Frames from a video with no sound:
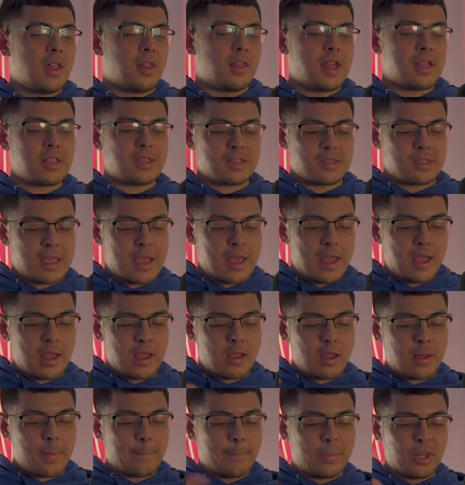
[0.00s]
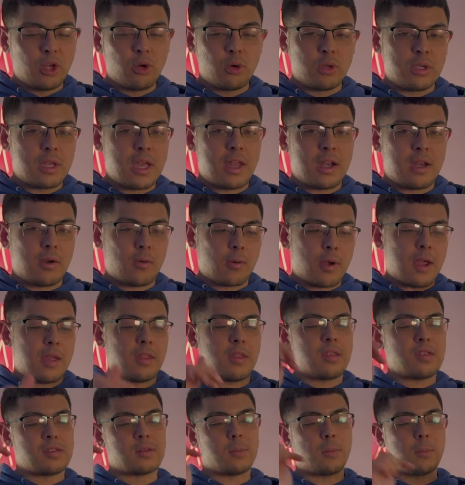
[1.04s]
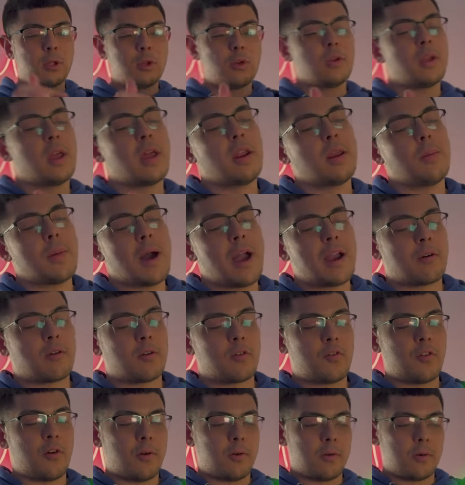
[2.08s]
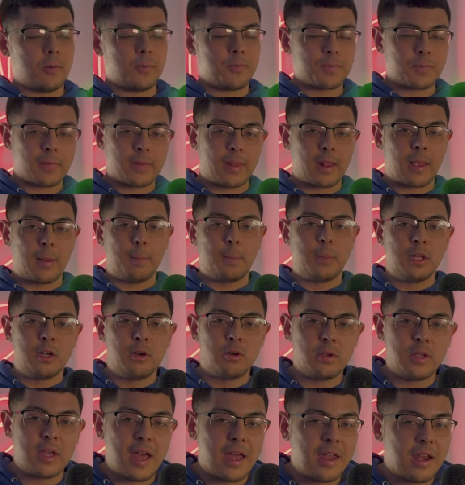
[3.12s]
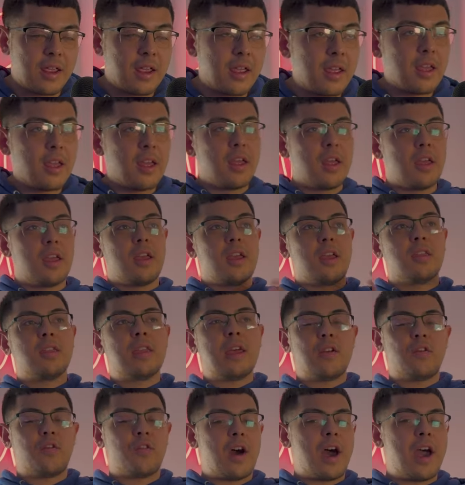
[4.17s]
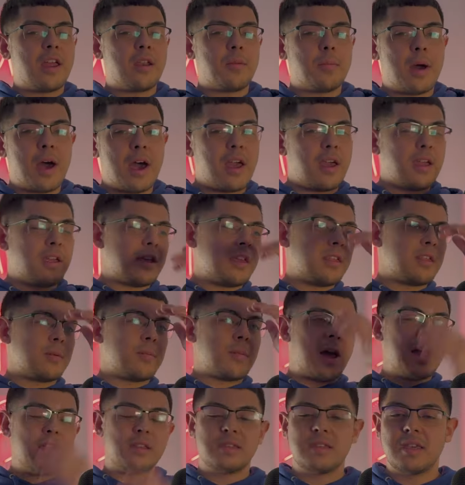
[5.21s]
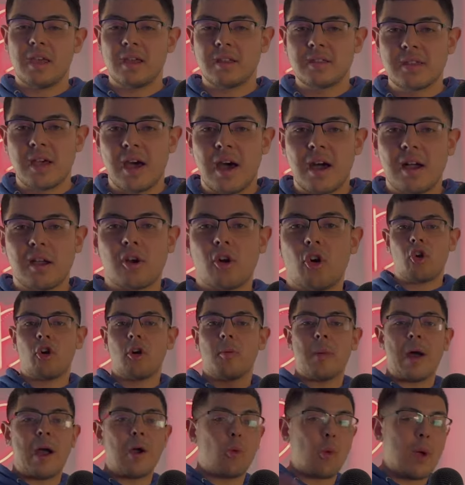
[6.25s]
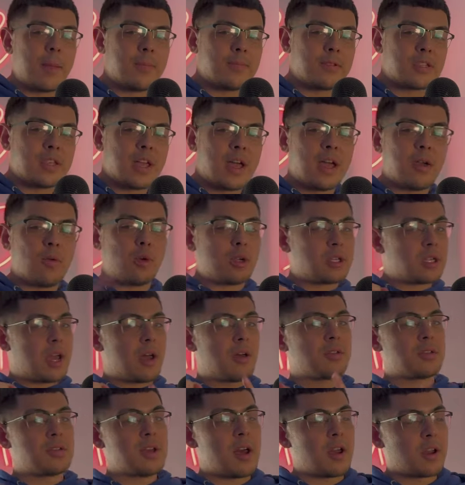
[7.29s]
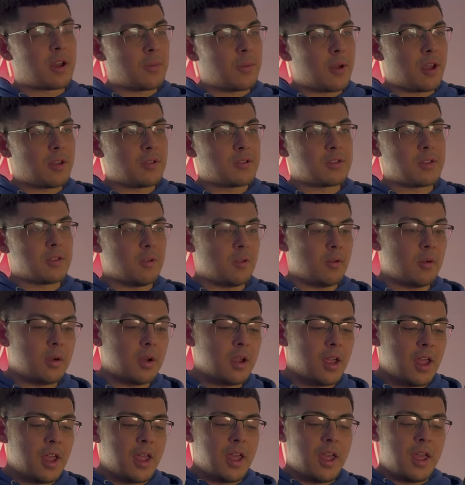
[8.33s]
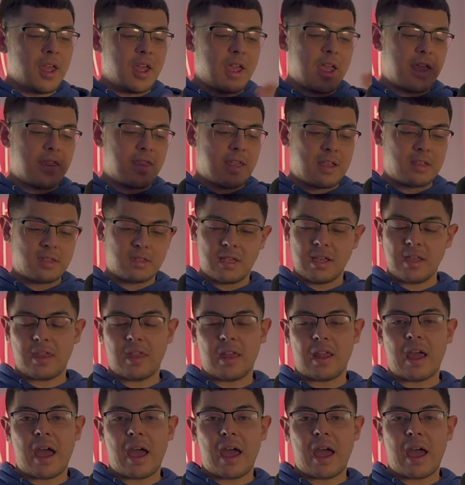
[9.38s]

let's say Blue Yeti, right? There's a Blue Yeti microphone. Blue Yeti, they find either my TikTok or my website, which I'll talk about soon, and they see that